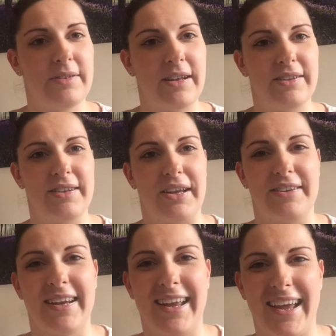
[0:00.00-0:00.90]
that's
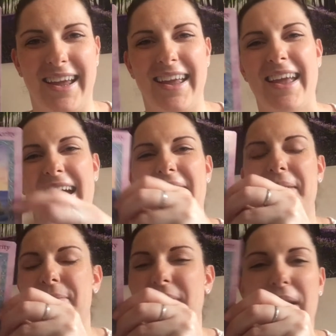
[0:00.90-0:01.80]
good.
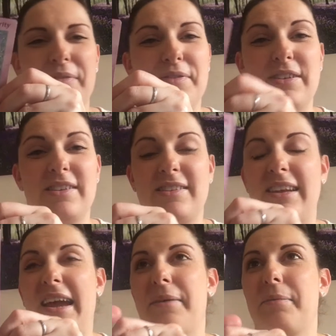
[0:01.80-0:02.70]
I've
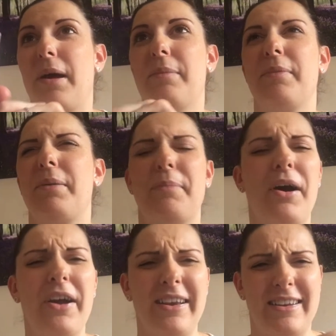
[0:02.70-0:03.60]
just, my
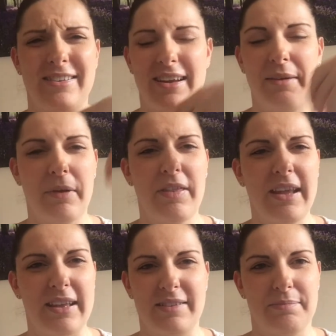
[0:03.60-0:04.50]
mind is, I
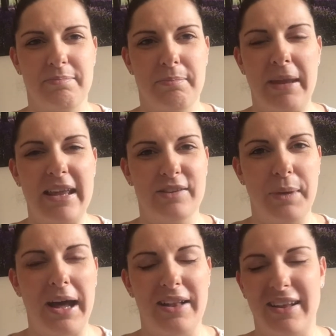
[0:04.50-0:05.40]
think that's me as
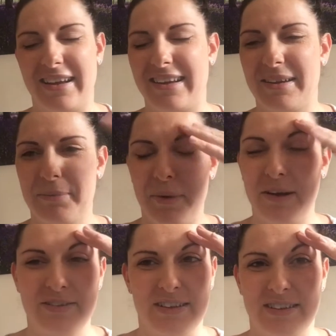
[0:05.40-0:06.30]
well, like,
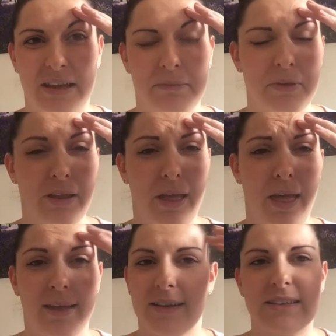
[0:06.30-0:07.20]
mine's just like, full
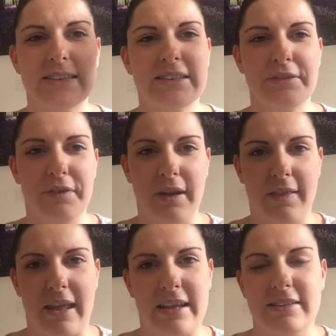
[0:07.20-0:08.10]

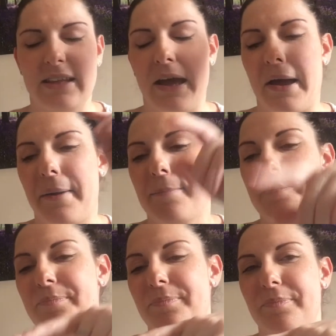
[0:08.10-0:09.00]
of things. But
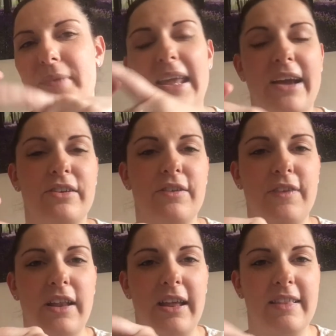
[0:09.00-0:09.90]
yeah, I do
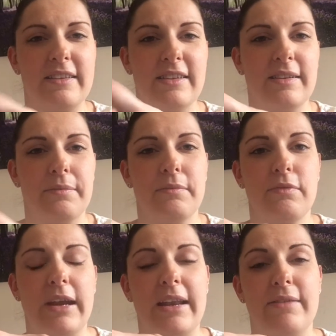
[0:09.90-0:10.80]
feel like this is a
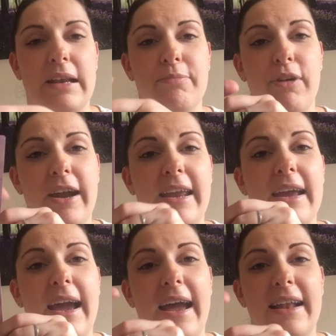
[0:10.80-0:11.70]
really, really bright
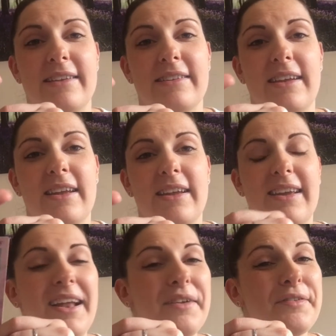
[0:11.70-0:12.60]
and
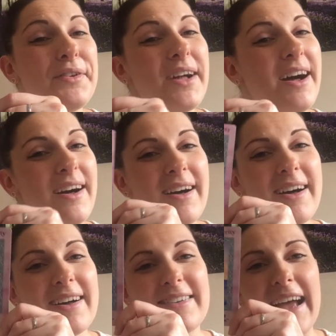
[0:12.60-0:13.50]
colourful
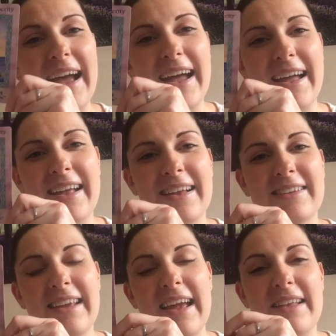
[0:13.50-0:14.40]
card, and
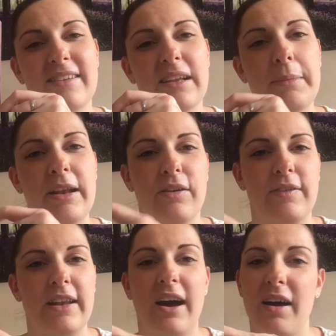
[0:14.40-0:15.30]
there's going to be a lot
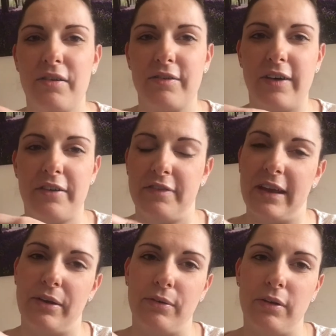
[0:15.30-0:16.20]
of love. I
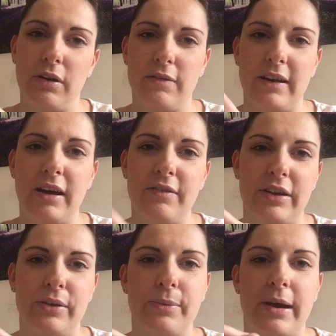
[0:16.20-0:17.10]
feel a lot of love
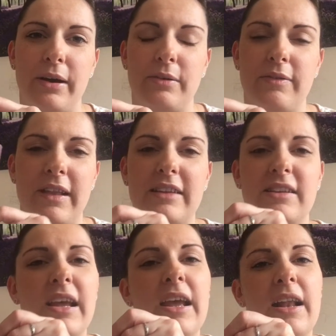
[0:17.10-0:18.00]
in your world, whether
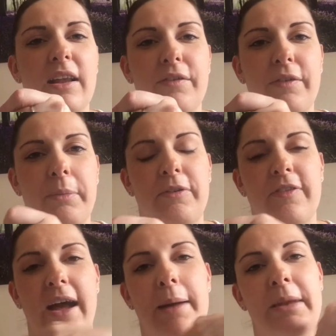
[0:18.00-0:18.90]
that's love from your
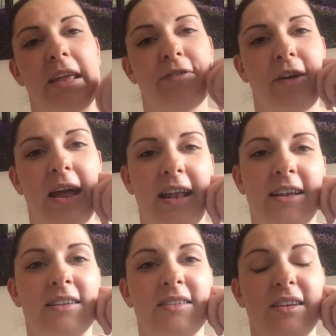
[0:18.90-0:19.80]
family,
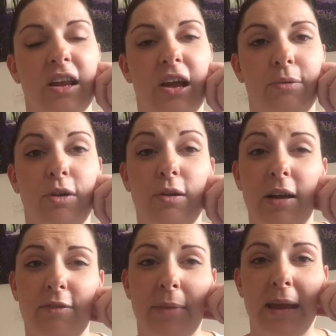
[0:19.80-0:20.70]
friends, new
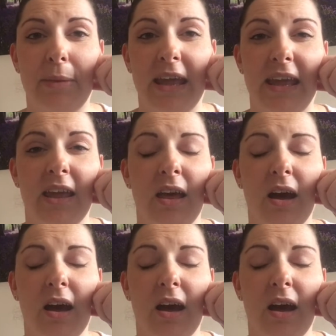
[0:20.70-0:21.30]
love maybe,